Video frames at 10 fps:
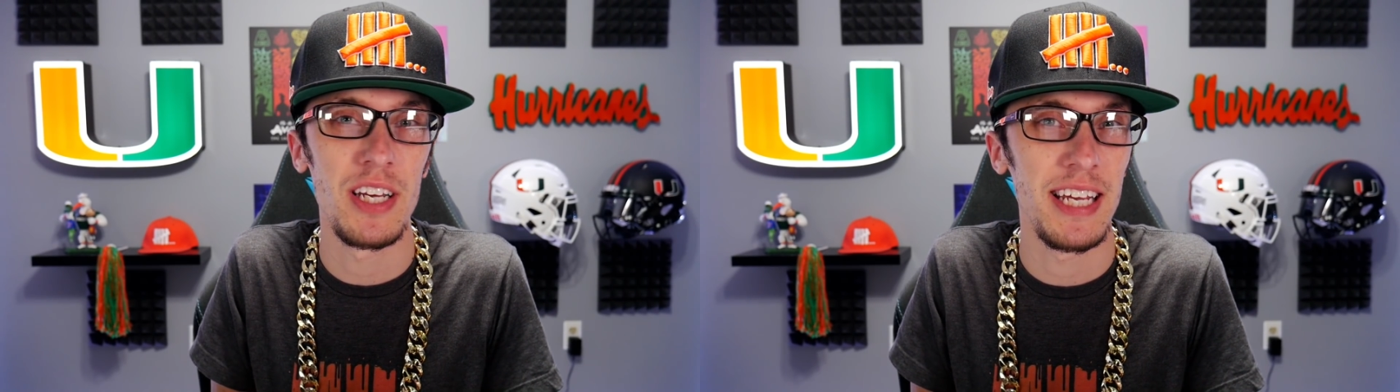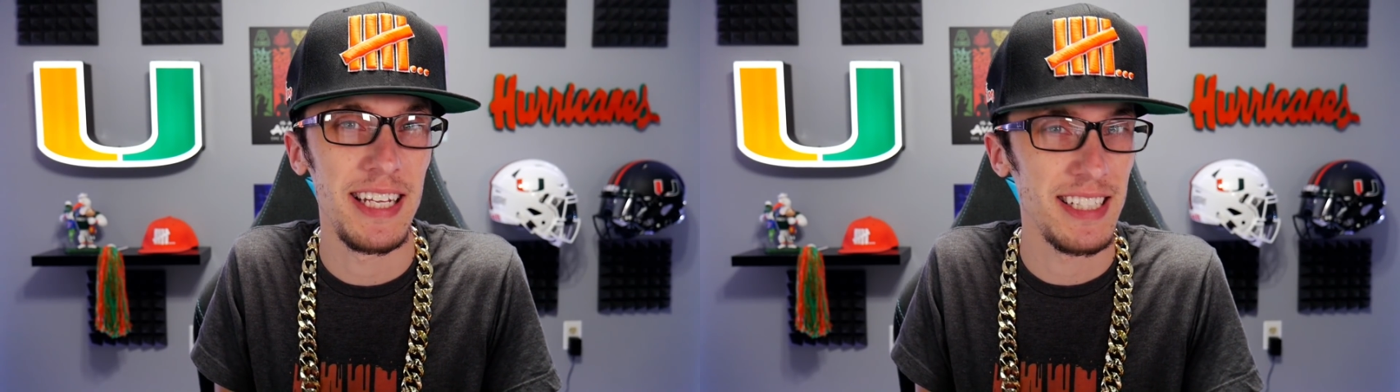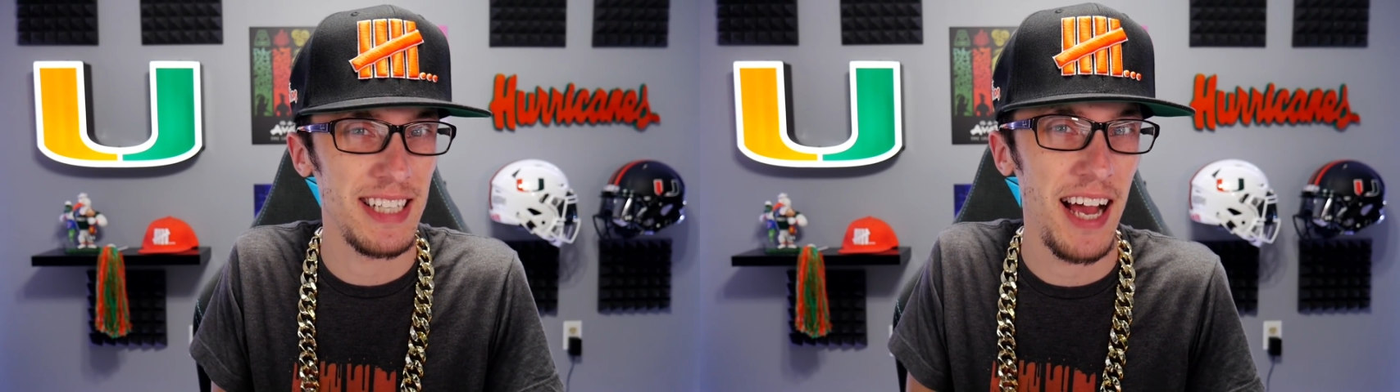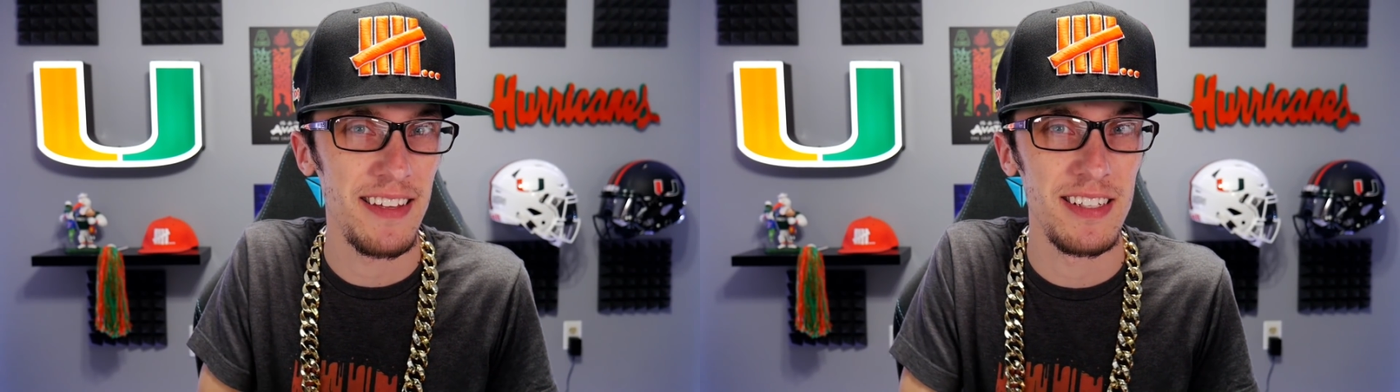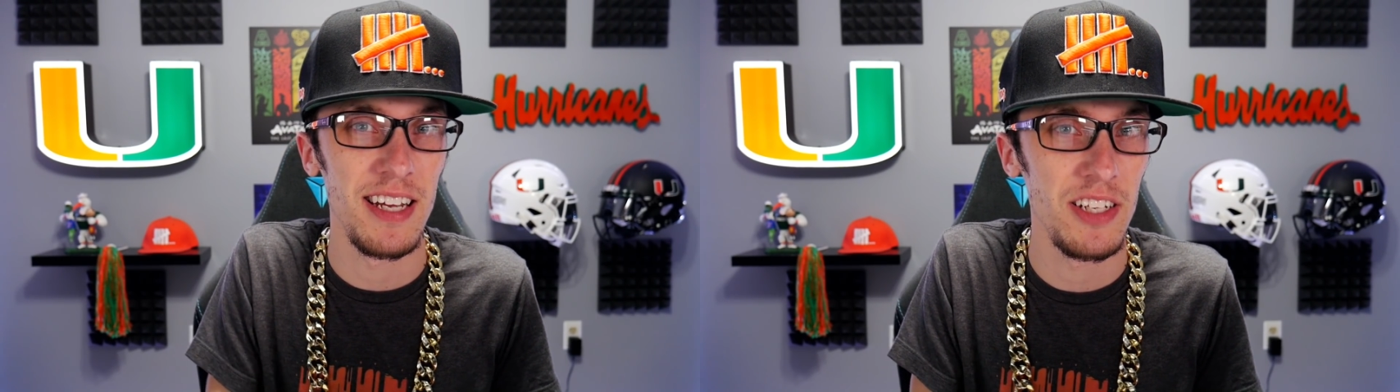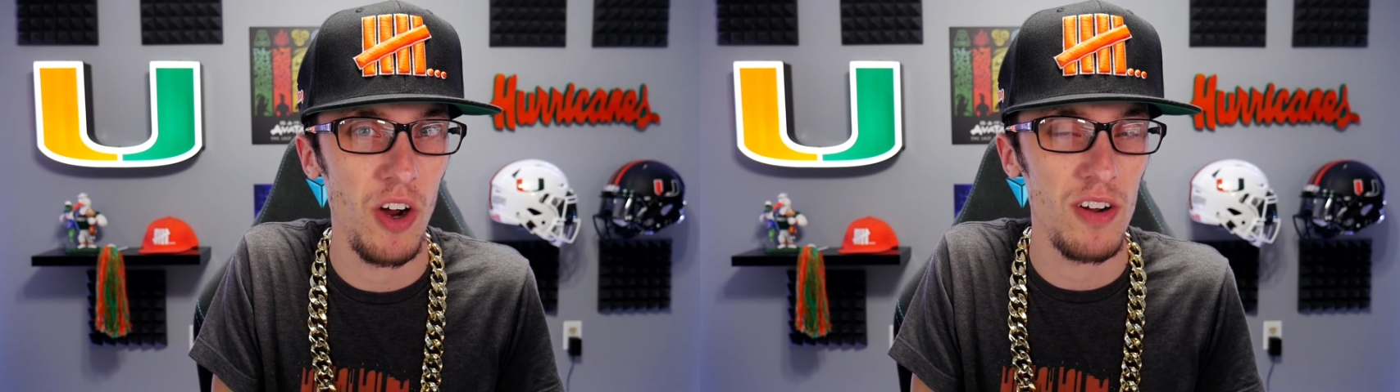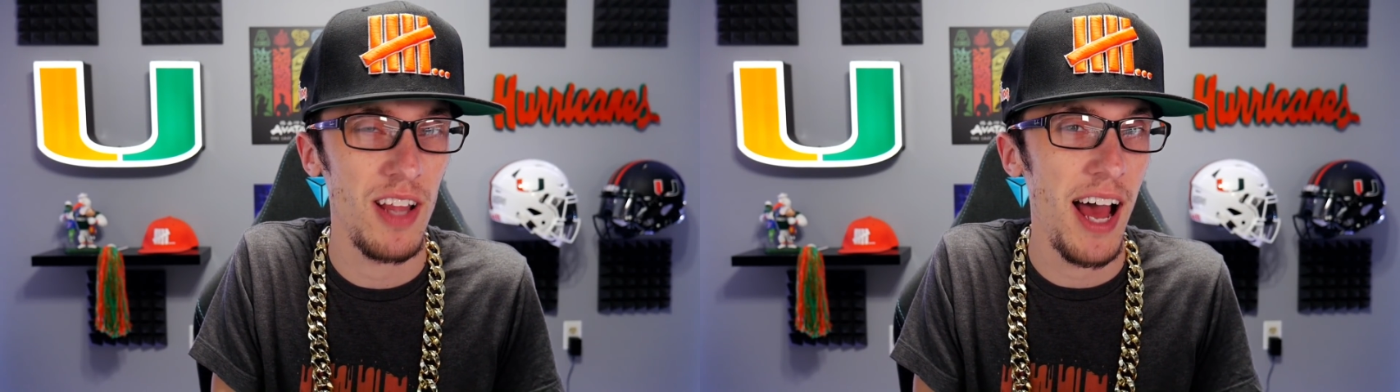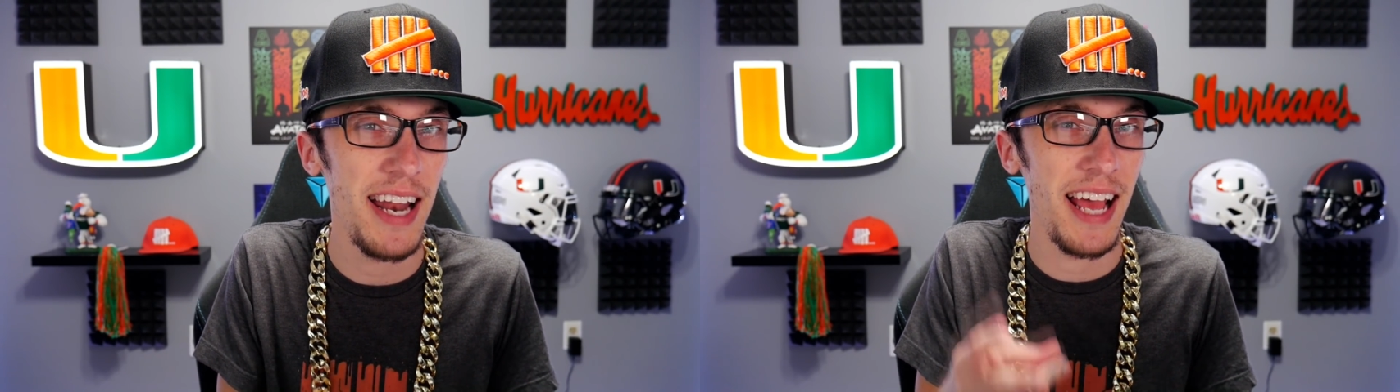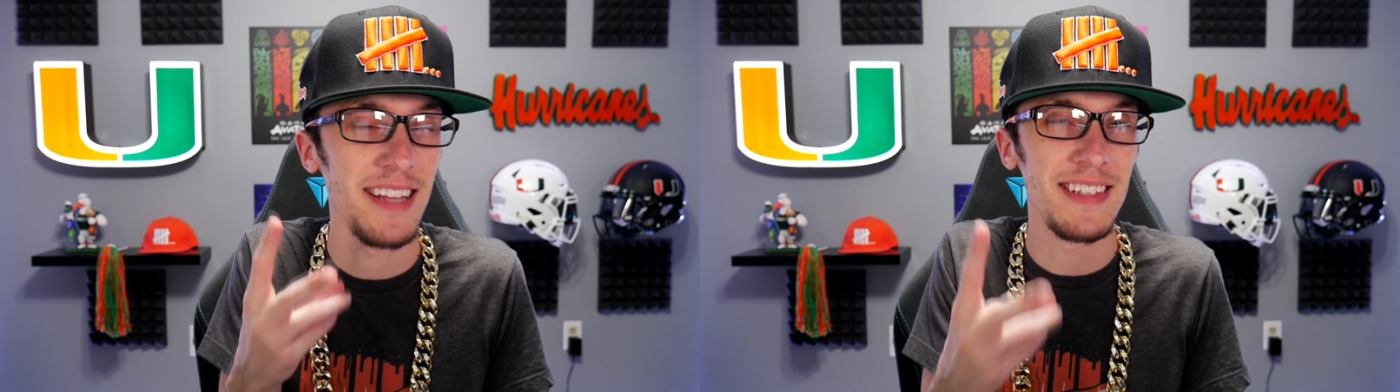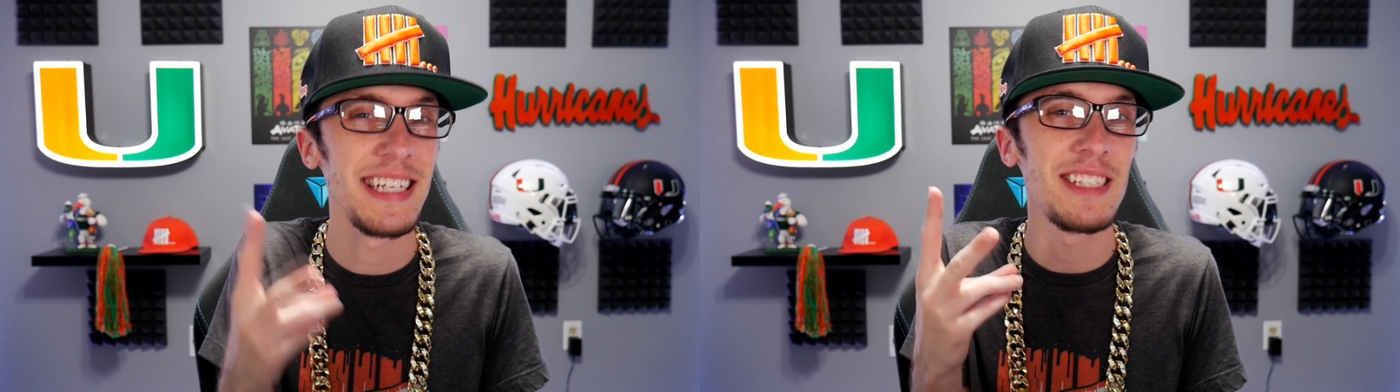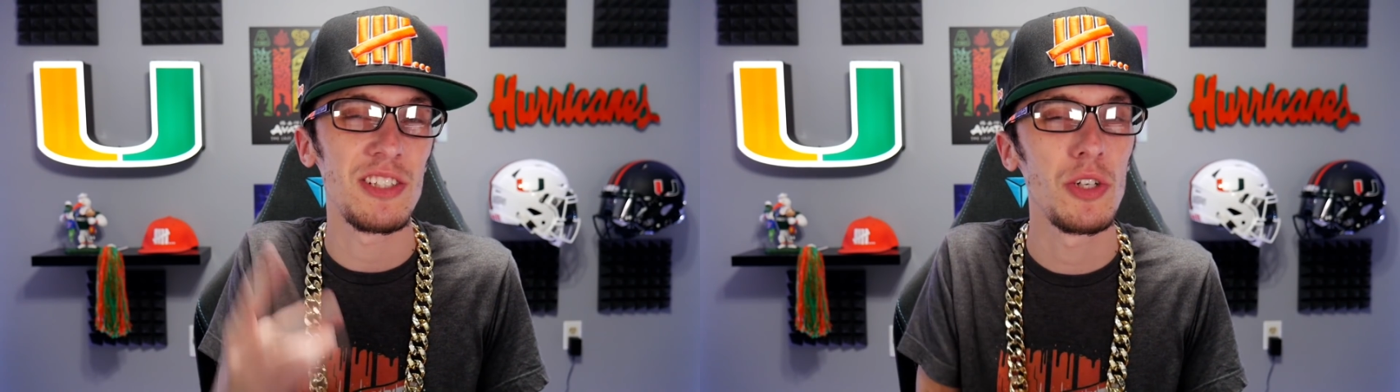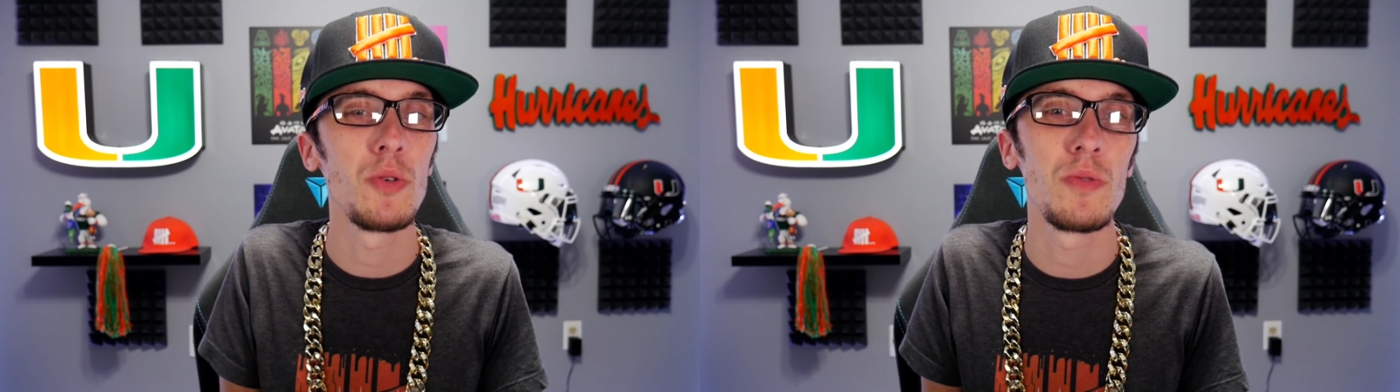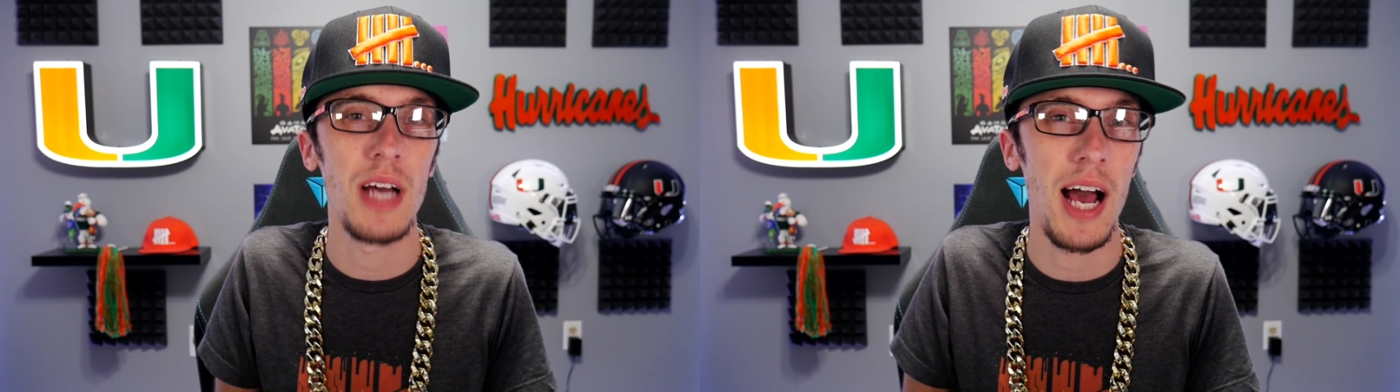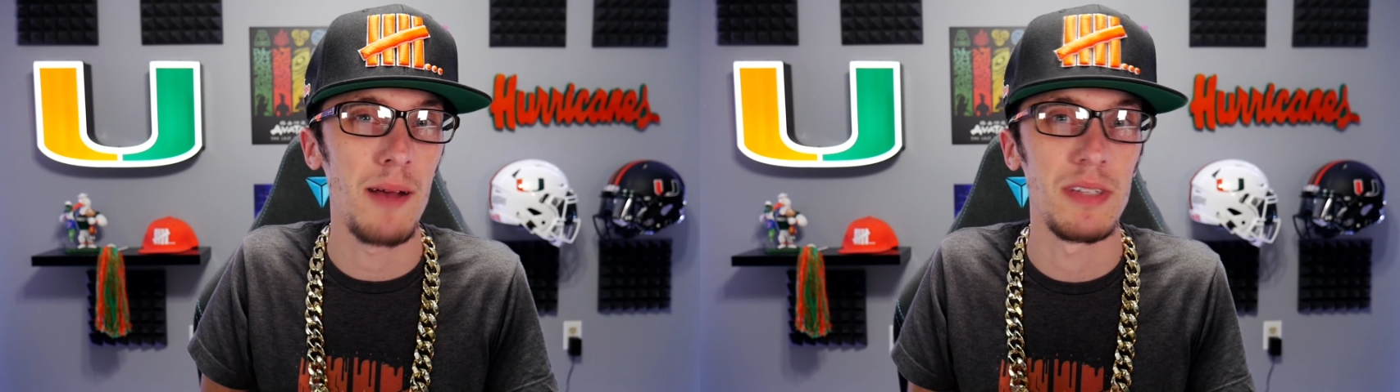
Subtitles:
inside the 10-yard line at least 2 times.